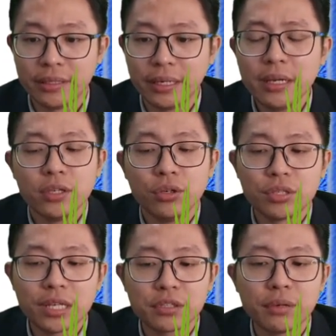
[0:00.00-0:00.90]
Yeah, you
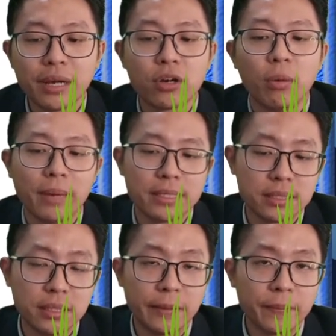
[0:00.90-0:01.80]
just write
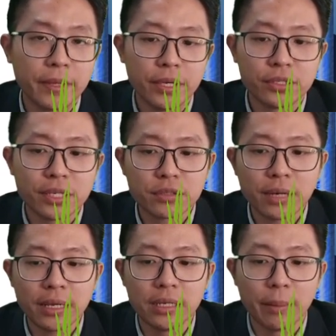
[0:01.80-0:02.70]
comments here. You just
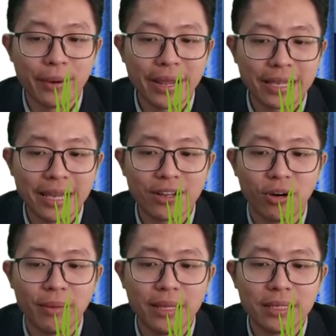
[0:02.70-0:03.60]
write in the bracket
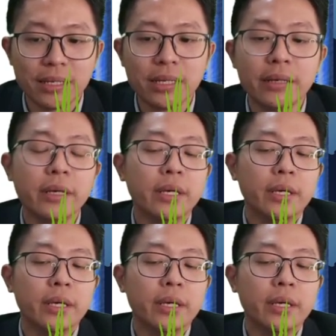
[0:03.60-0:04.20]
comment here.